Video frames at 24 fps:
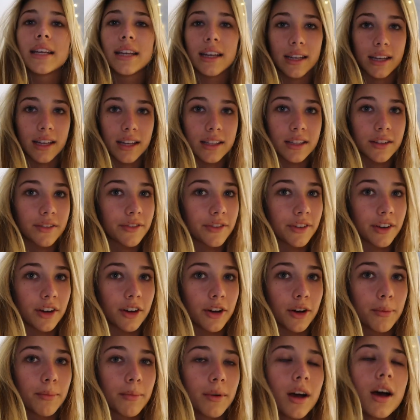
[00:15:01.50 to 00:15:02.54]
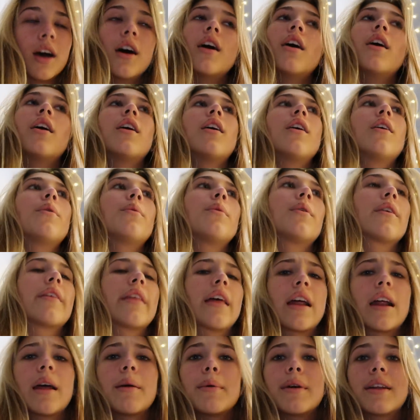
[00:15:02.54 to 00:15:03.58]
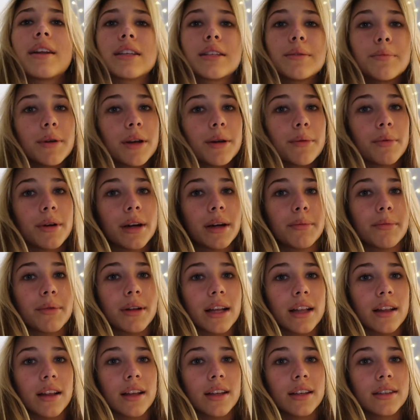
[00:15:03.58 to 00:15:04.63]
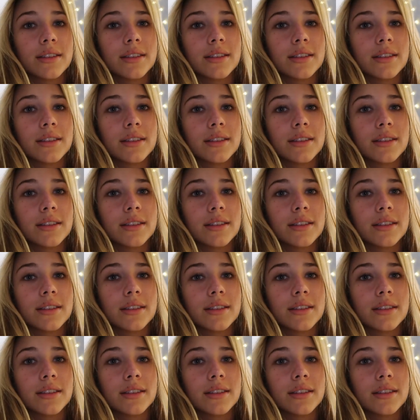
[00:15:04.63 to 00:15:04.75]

didn't get to film or that I made a spring break playlist.